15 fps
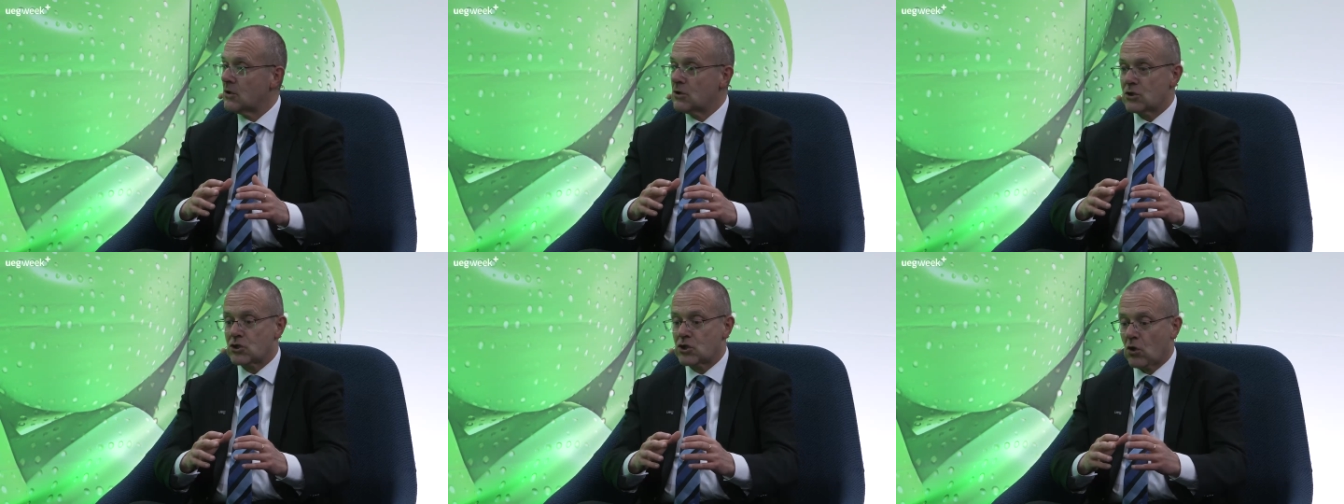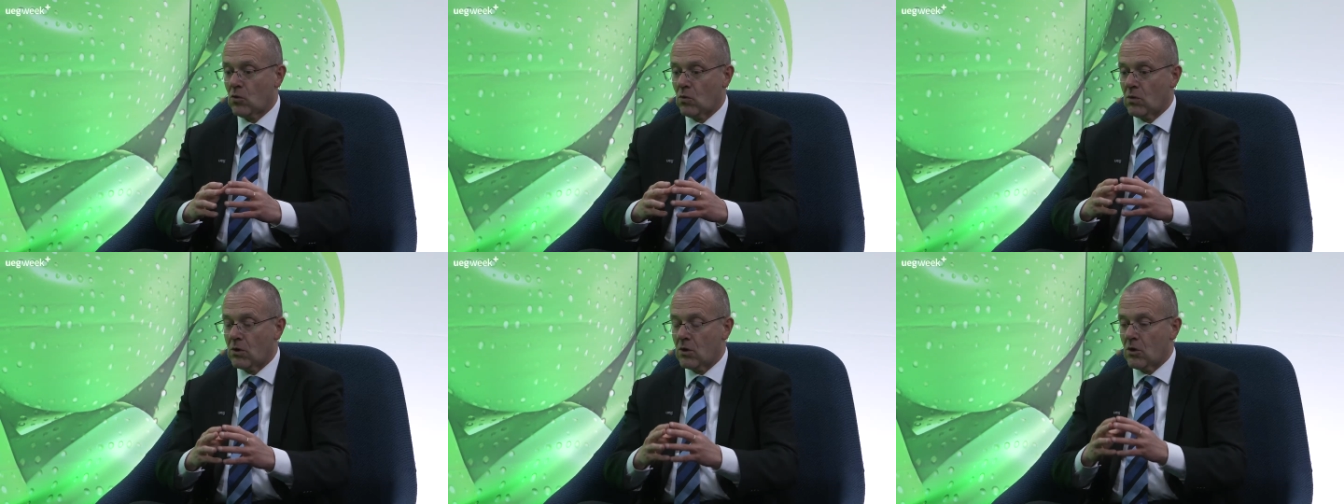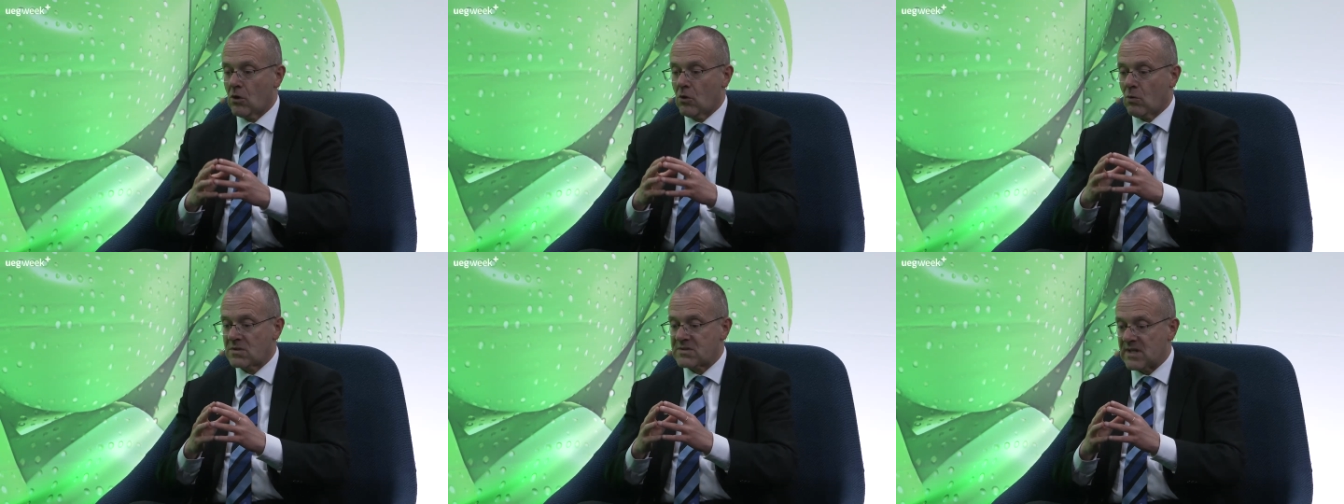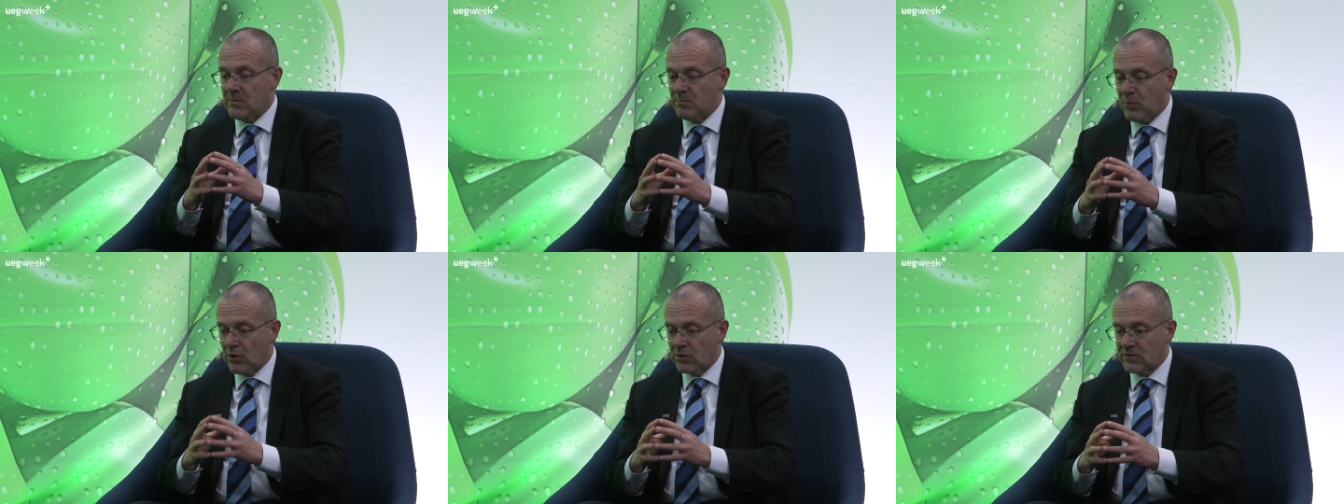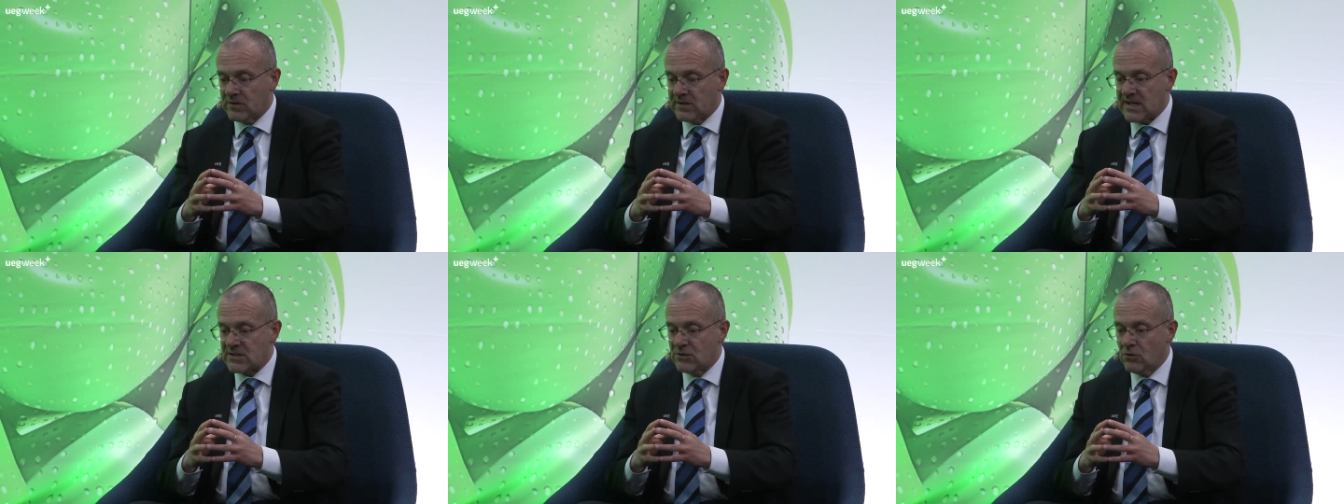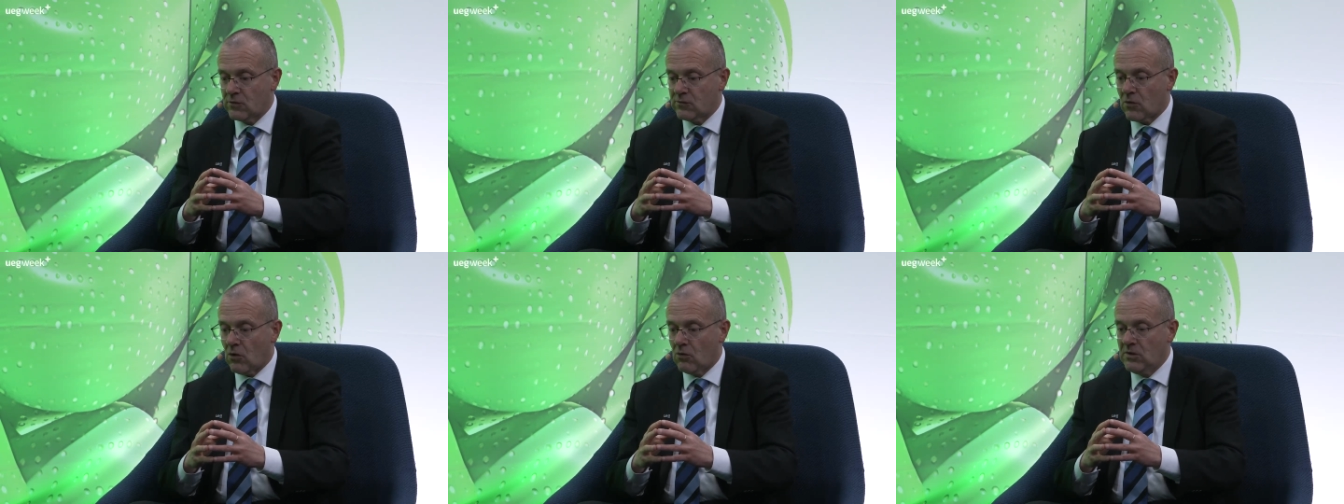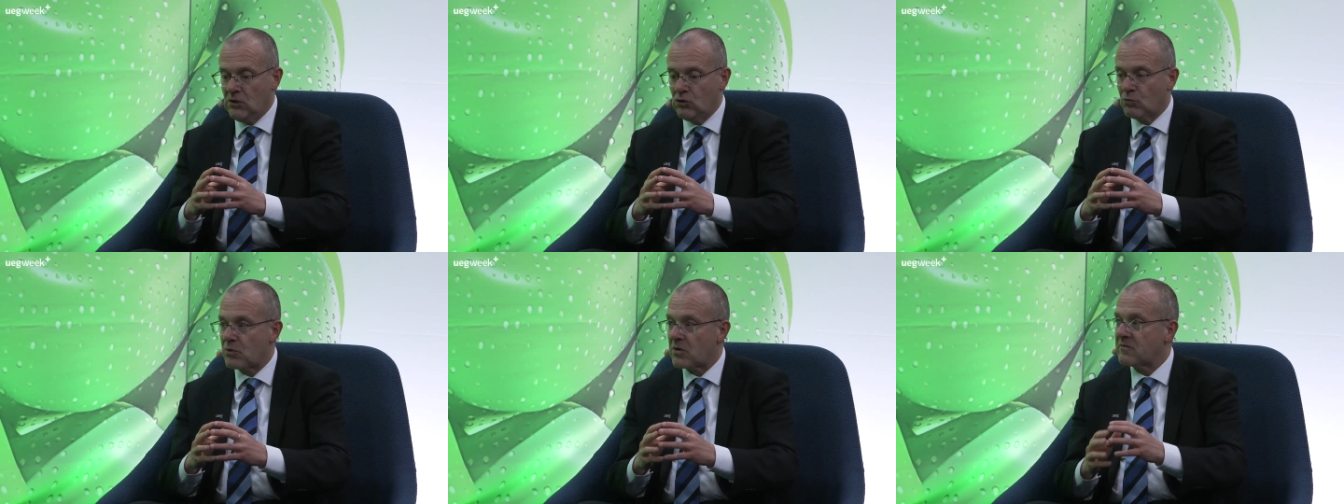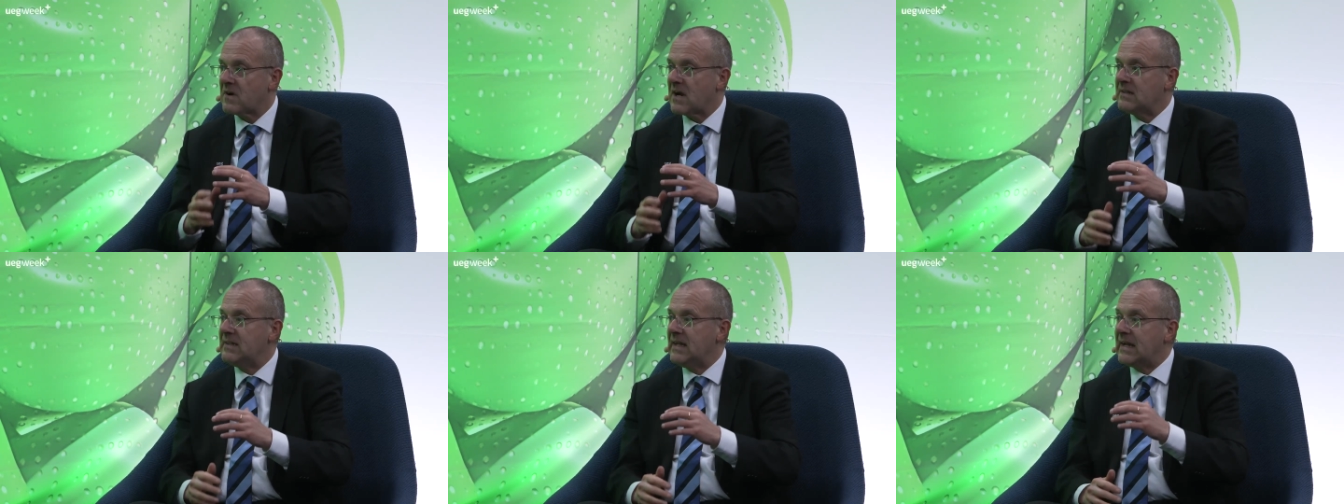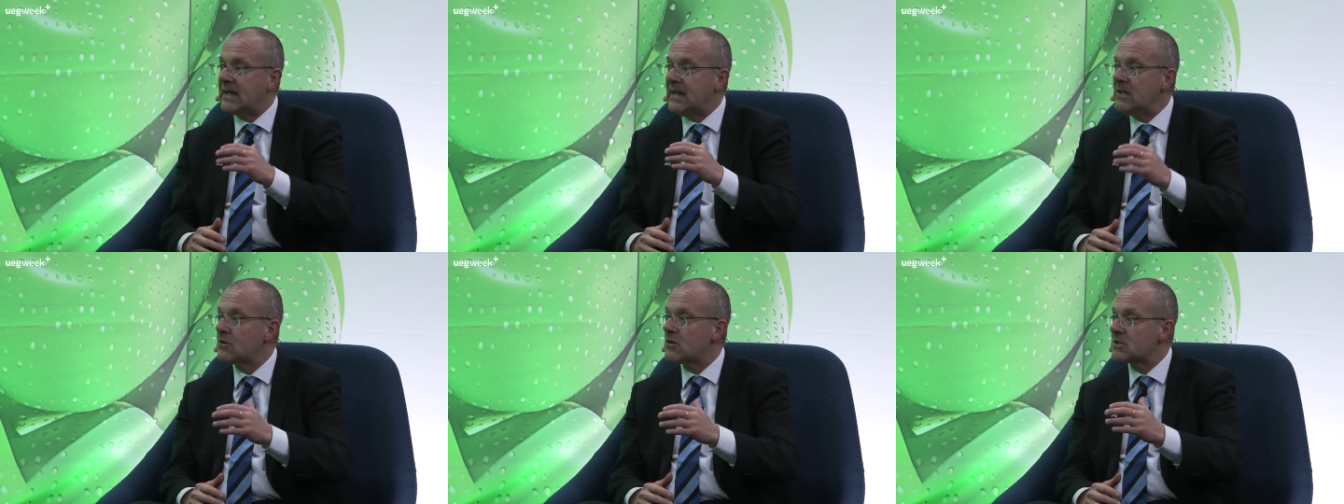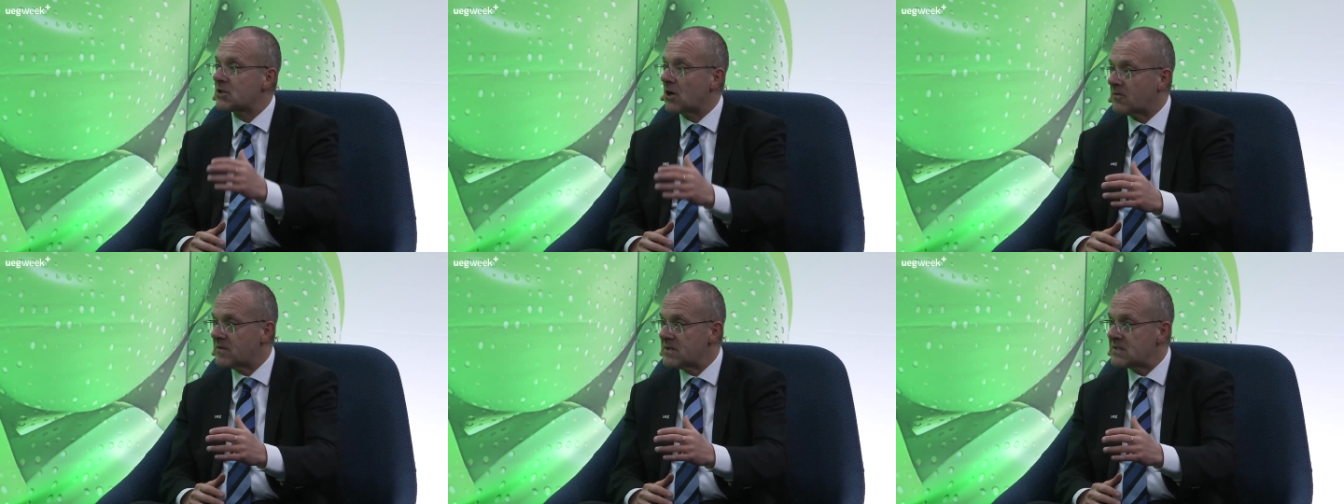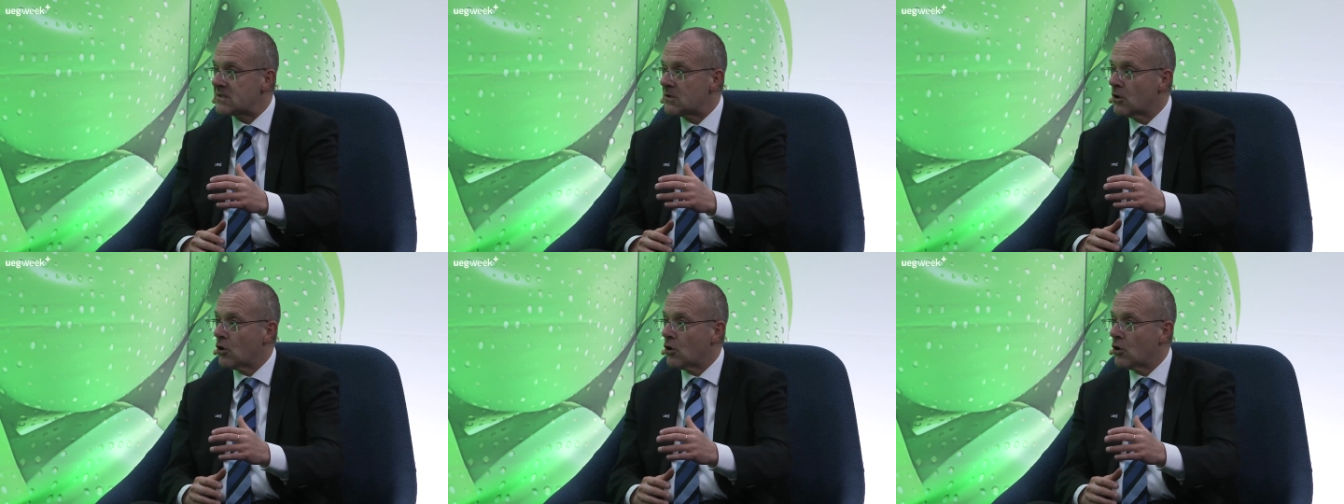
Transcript: So what's important is not only to provide the clinical service,